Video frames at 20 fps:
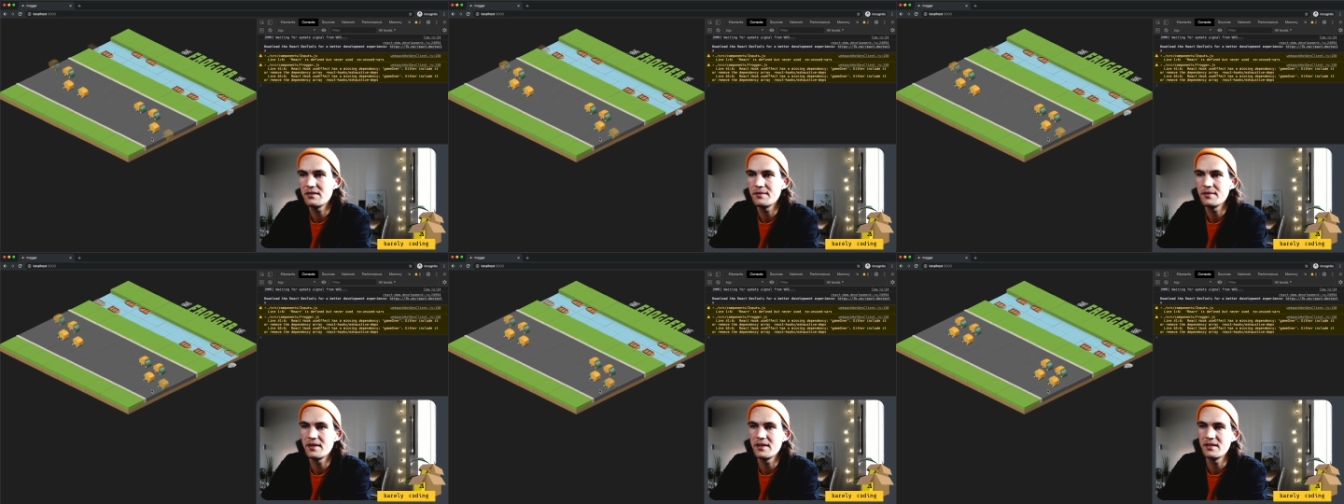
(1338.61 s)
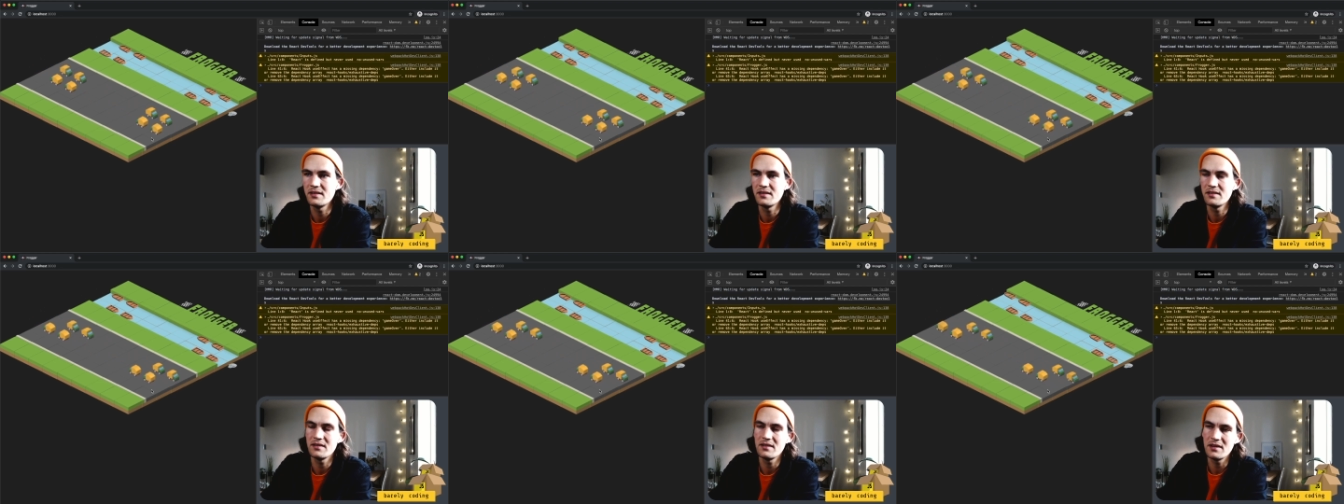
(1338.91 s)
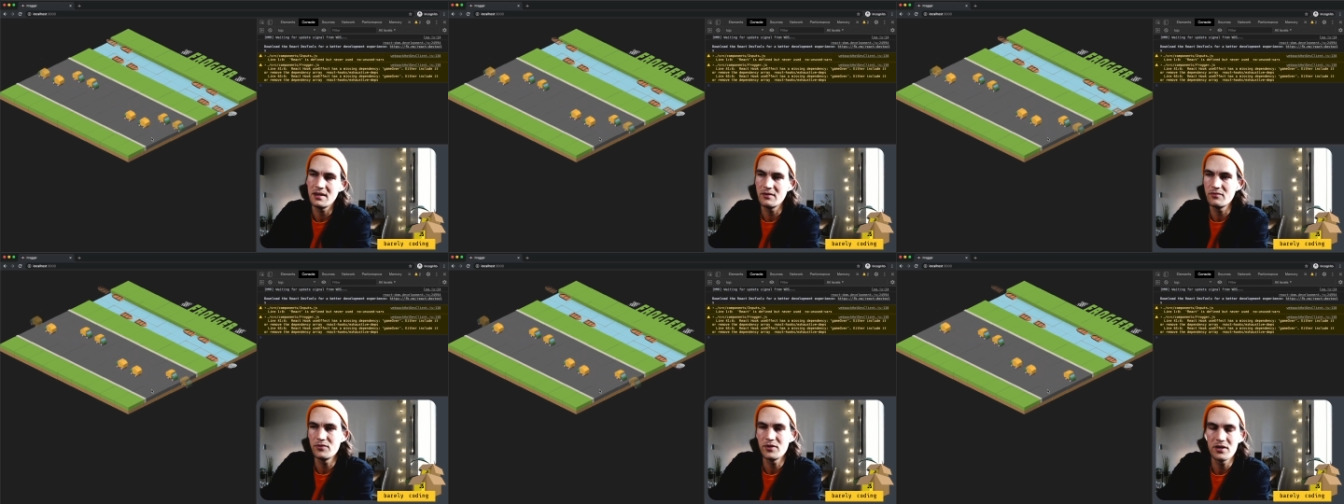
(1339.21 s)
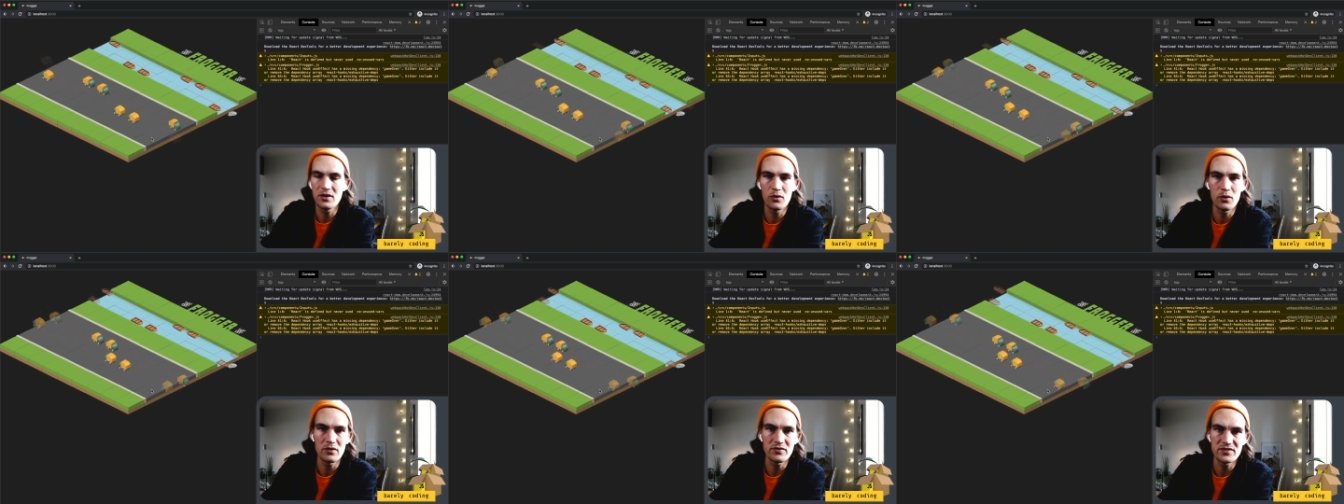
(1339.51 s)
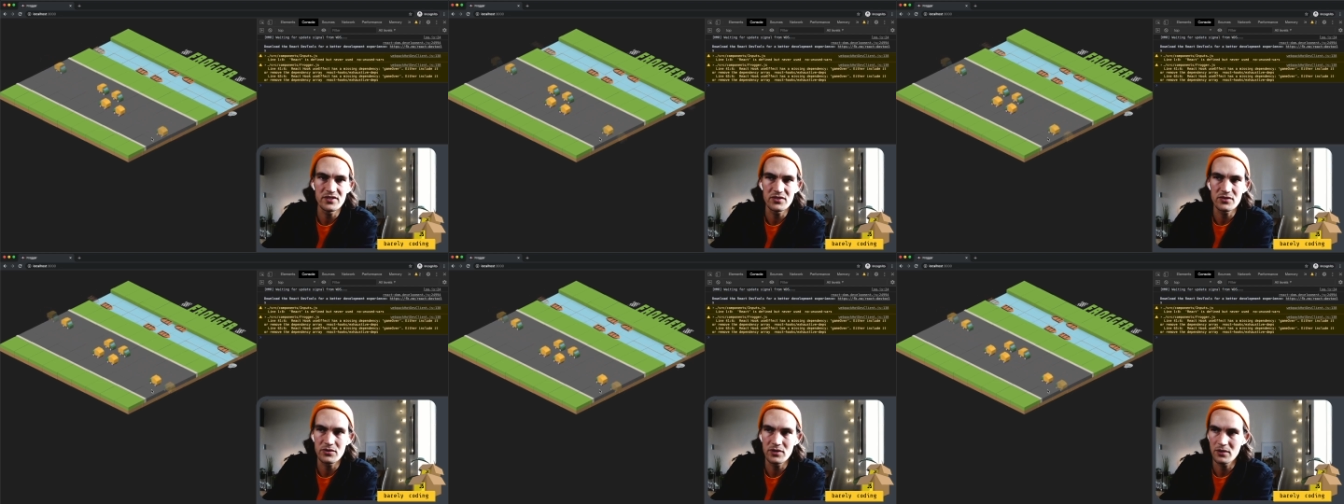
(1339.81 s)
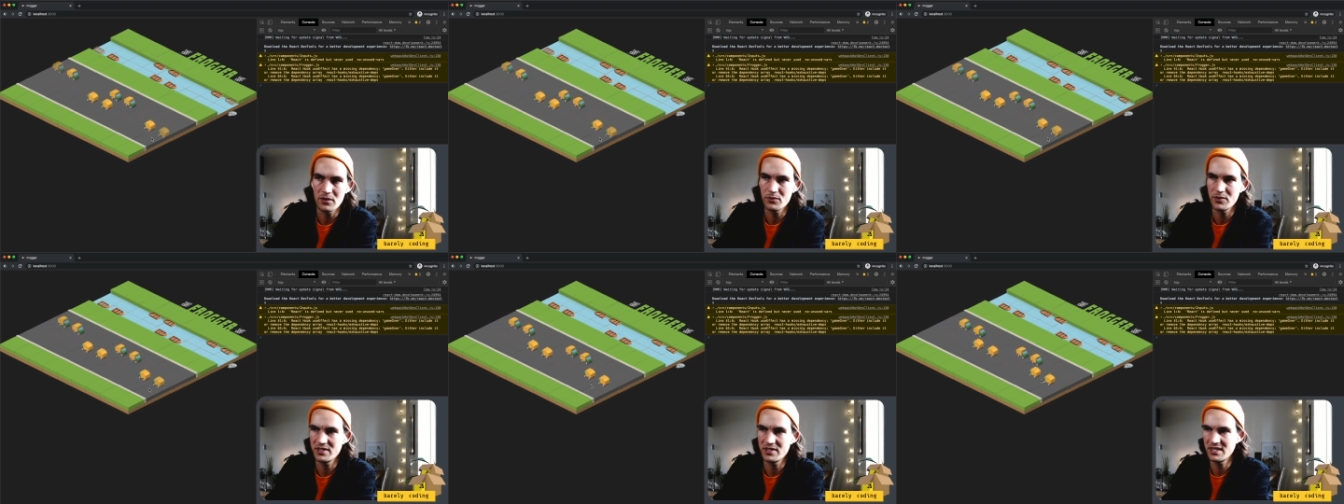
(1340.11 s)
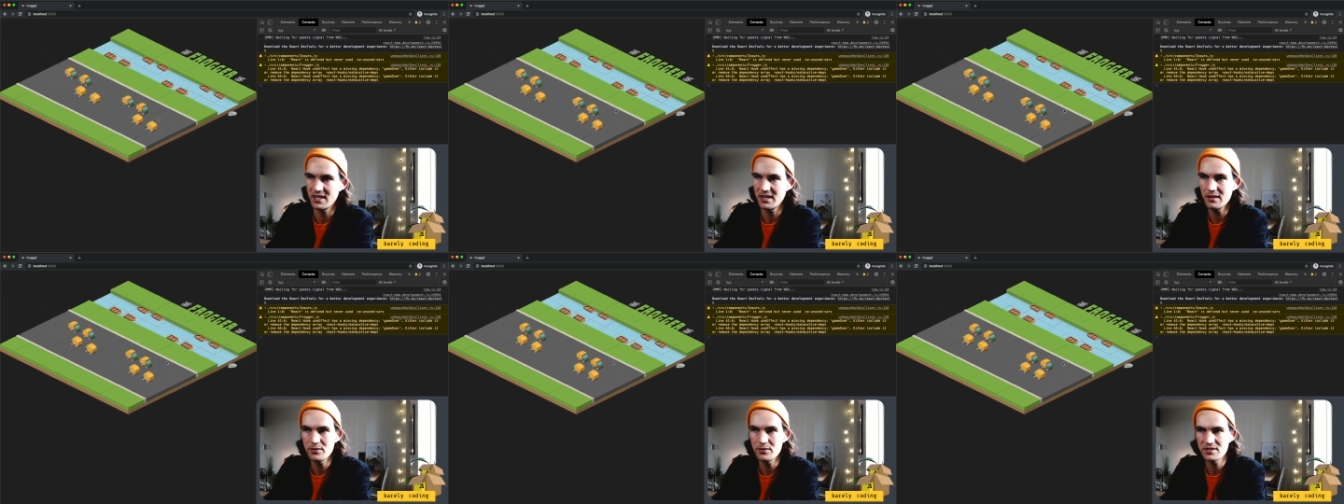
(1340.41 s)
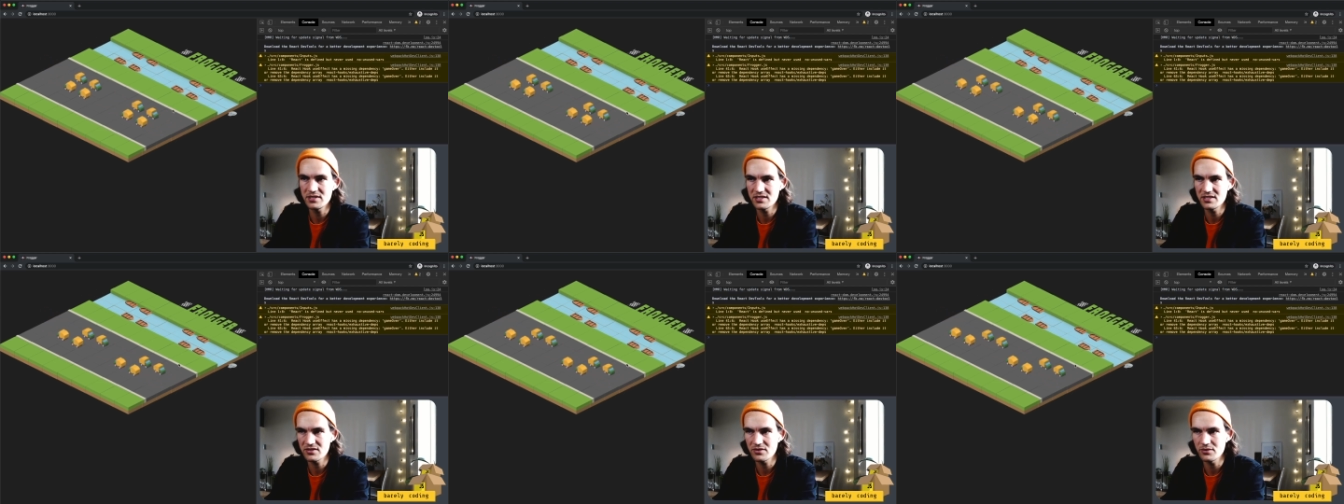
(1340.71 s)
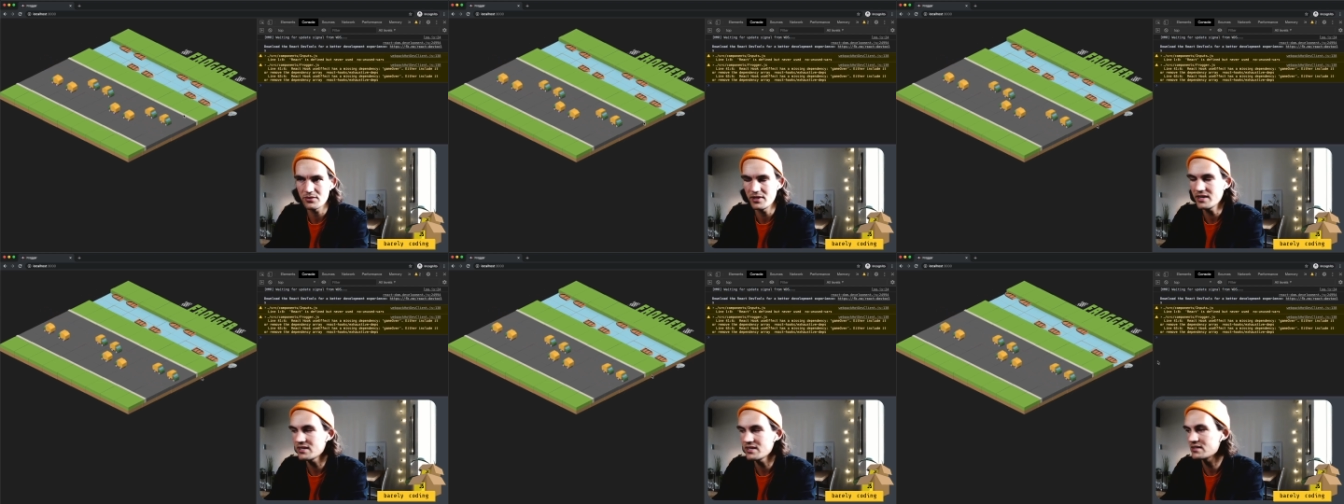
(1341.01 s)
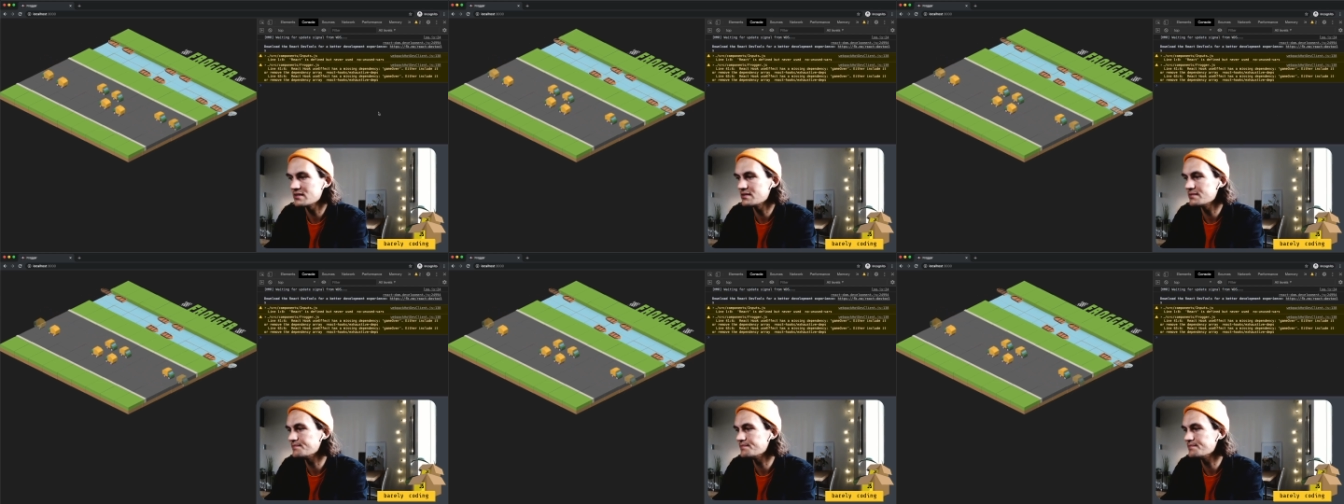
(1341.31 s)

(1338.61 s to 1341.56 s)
and if we go off the screen we die, which is correct.